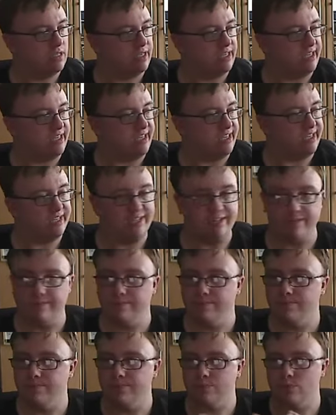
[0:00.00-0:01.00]
Yeah.
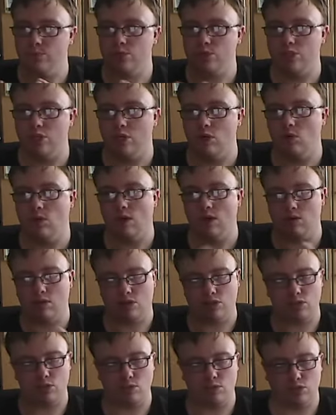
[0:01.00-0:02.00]
So
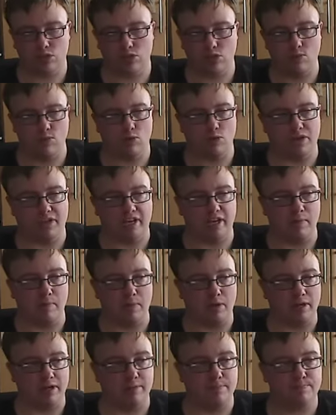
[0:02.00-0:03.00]
I do want to do more
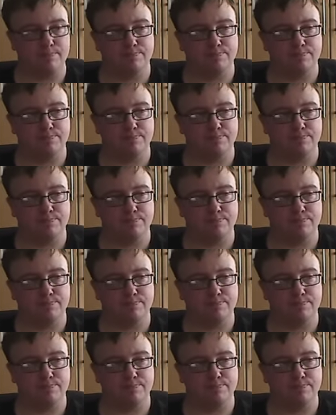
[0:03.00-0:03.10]
gameplay.